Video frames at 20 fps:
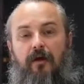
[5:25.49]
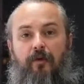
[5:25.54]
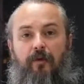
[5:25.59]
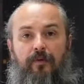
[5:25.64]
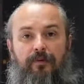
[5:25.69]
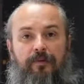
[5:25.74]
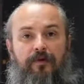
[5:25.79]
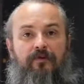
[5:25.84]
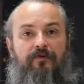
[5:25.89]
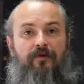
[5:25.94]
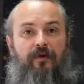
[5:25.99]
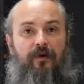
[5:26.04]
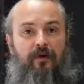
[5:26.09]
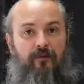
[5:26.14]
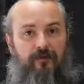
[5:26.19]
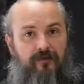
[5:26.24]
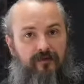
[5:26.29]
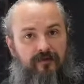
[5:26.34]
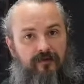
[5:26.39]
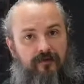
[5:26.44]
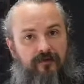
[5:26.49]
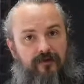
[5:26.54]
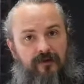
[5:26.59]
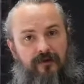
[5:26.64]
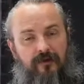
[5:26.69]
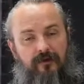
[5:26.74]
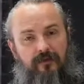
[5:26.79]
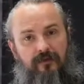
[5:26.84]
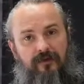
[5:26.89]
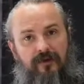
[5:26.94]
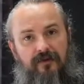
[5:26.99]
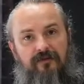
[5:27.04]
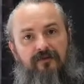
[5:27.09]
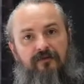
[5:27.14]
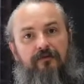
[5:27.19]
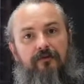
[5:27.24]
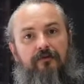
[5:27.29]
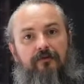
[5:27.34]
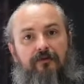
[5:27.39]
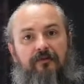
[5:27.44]
What this obviously helps us
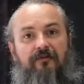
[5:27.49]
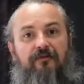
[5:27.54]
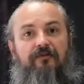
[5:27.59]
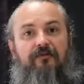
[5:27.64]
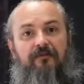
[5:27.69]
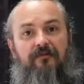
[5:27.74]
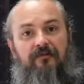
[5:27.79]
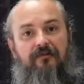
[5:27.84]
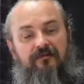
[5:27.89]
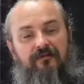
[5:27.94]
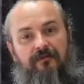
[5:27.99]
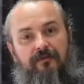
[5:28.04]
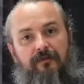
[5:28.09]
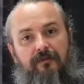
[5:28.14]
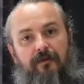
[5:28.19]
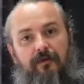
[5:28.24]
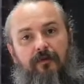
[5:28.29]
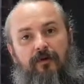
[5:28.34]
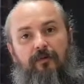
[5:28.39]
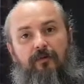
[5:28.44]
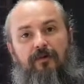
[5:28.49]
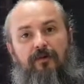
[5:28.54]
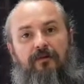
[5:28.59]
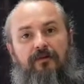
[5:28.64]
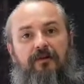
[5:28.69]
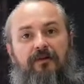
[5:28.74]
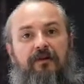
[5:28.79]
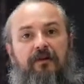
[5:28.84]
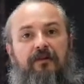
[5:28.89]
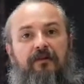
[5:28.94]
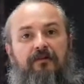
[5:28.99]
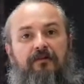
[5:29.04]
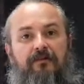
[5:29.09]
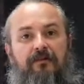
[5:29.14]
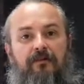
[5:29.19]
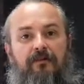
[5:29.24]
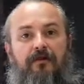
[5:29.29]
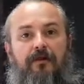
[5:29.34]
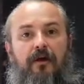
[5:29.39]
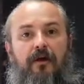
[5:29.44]
to do is the system that we're building is
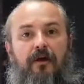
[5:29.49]
that